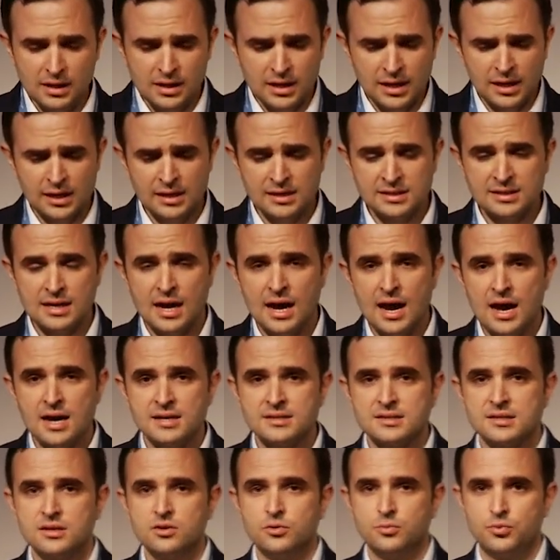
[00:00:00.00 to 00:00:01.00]
he
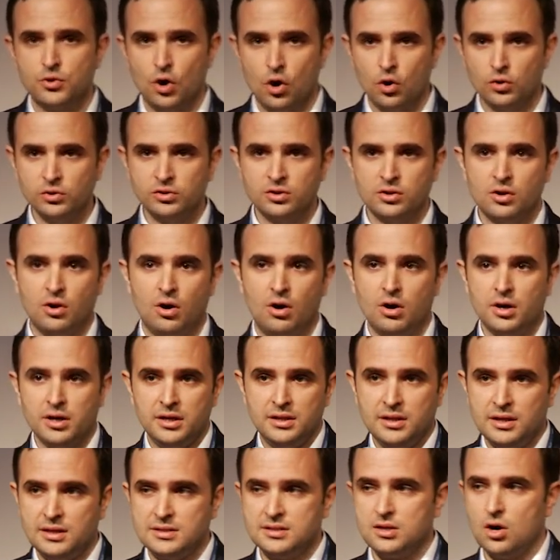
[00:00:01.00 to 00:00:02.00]
has abroad or
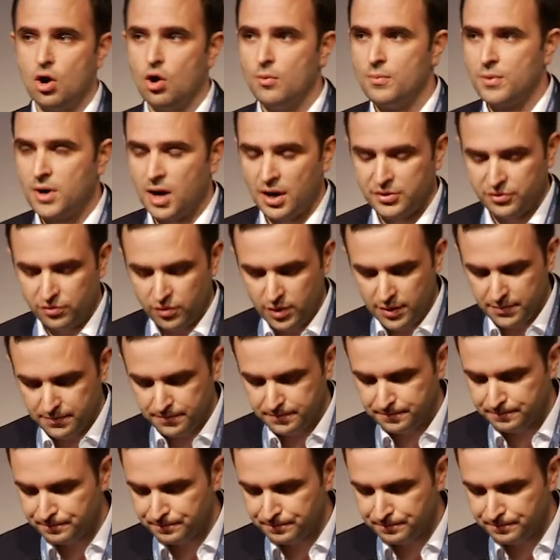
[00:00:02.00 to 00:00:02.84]
in his home country.